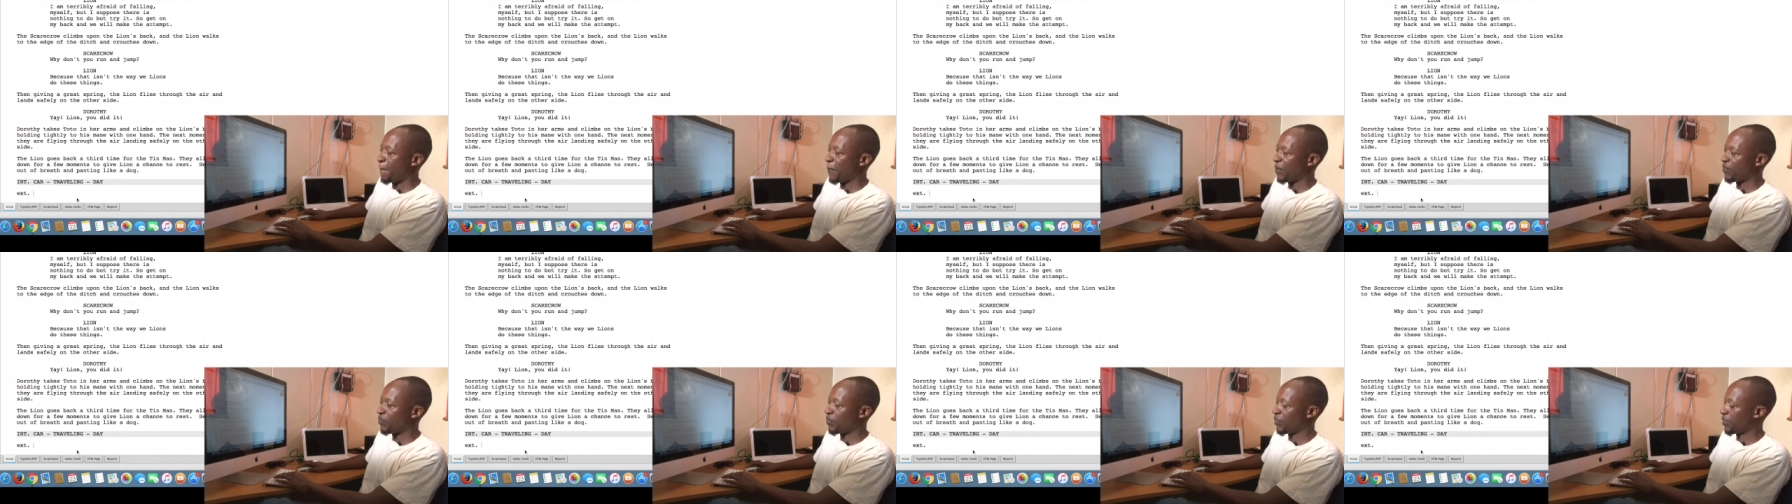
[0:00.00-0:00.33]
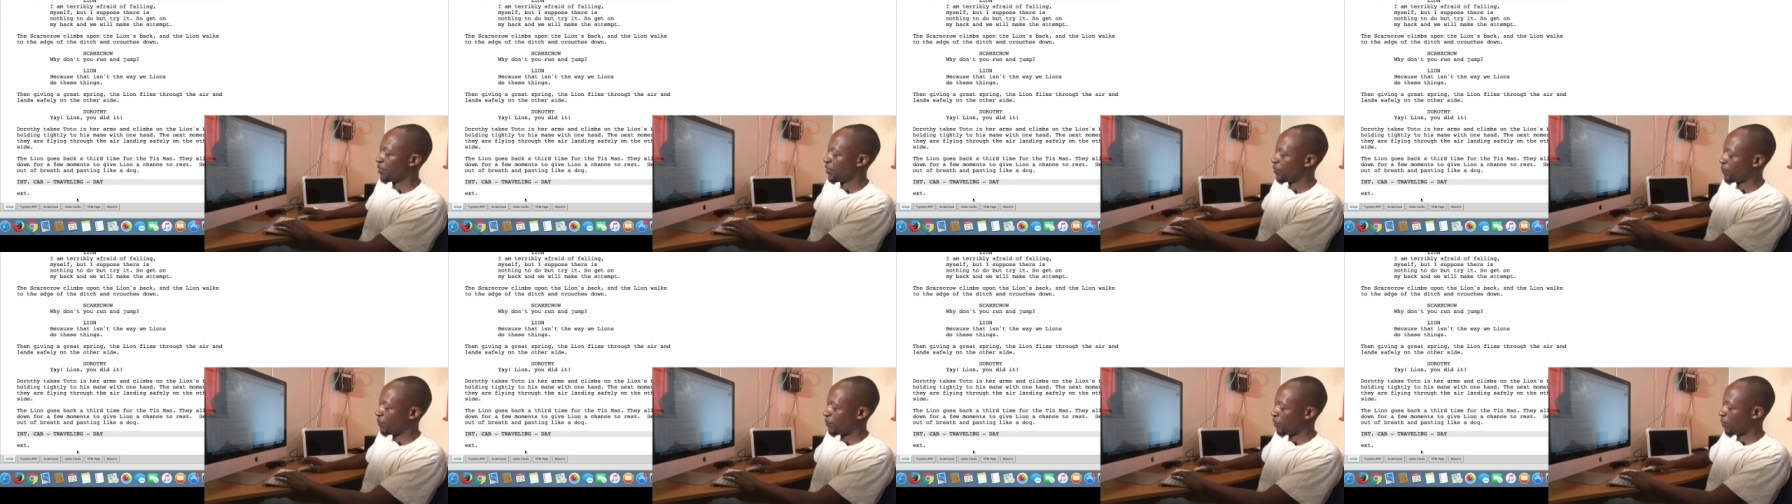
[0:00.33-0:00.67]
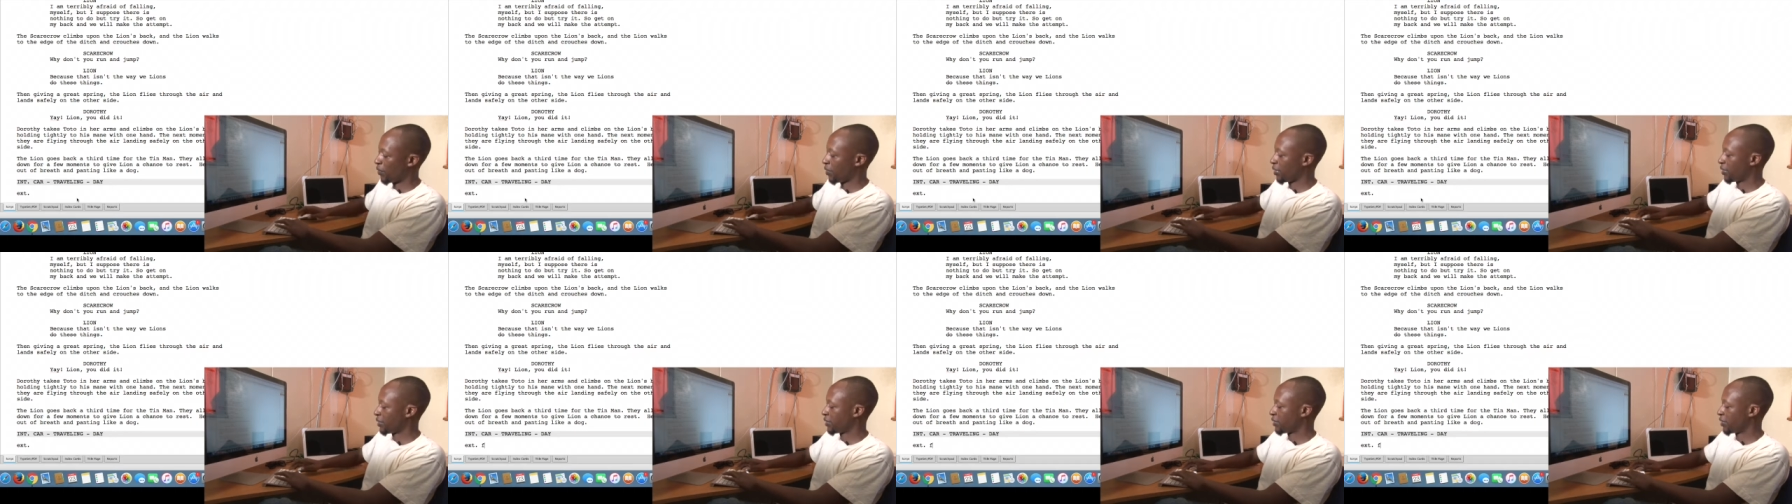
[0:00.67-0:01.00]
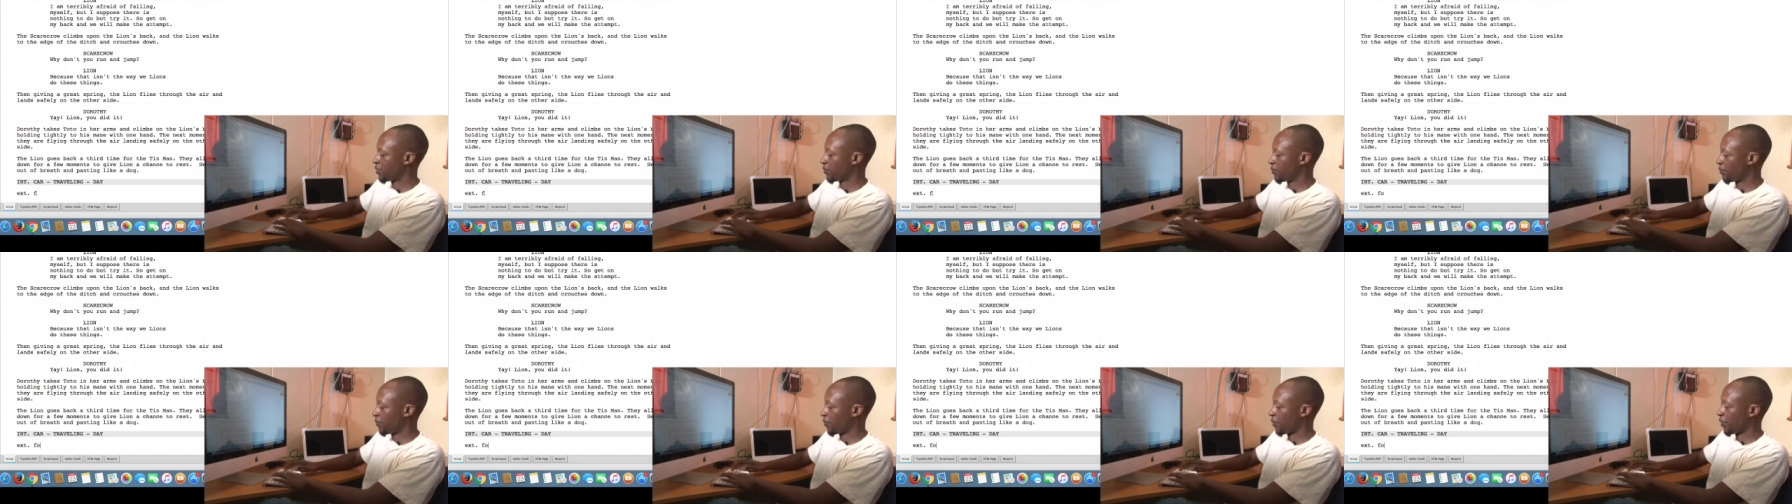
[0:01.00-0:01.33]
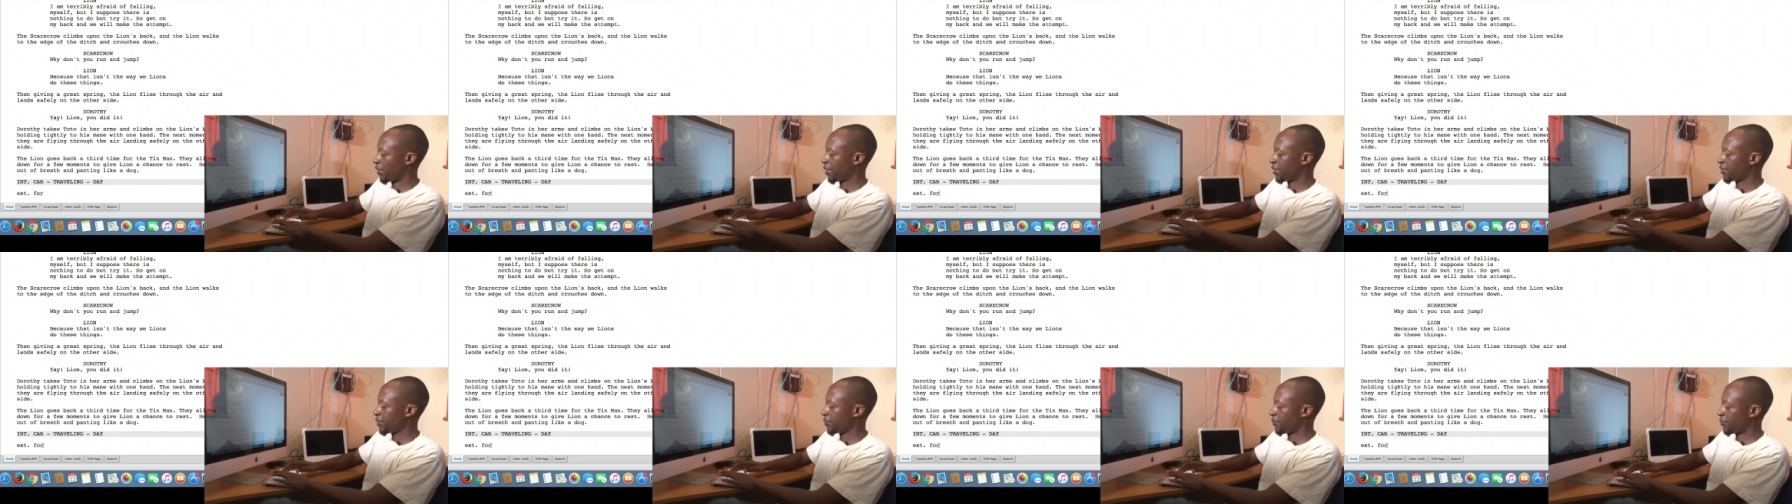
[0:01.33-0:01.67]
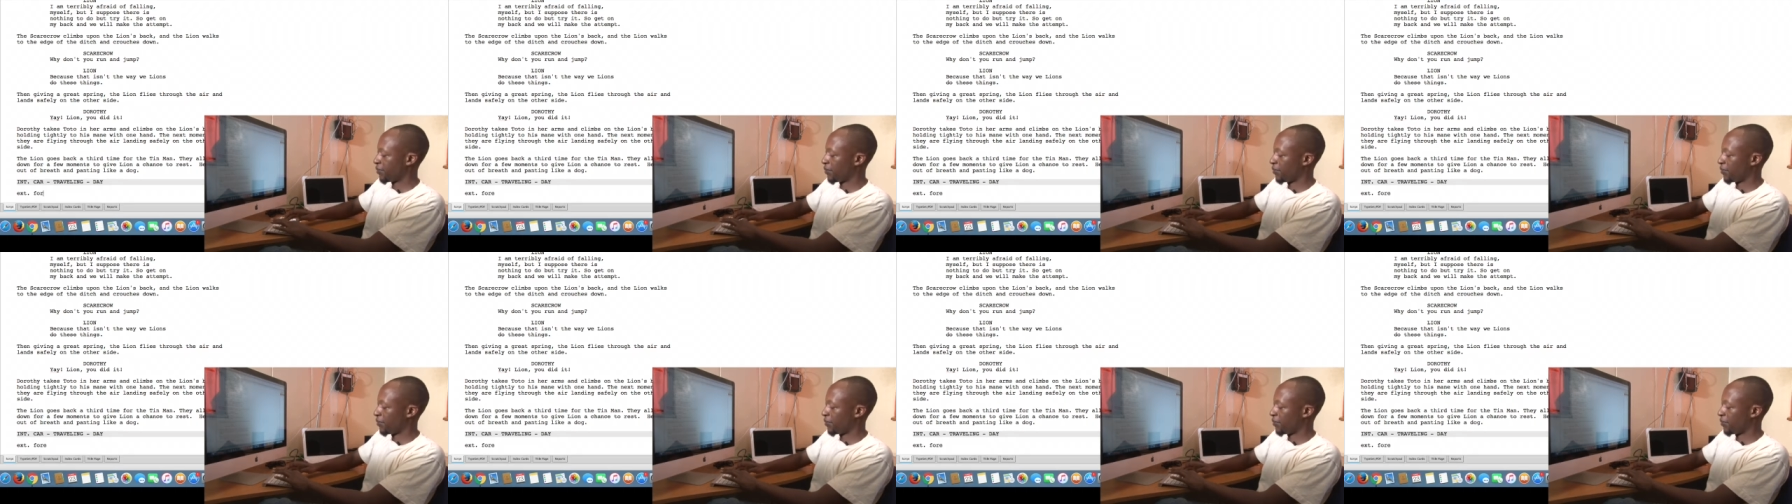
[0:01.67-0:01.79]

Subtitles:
If you're in the forest, just forest,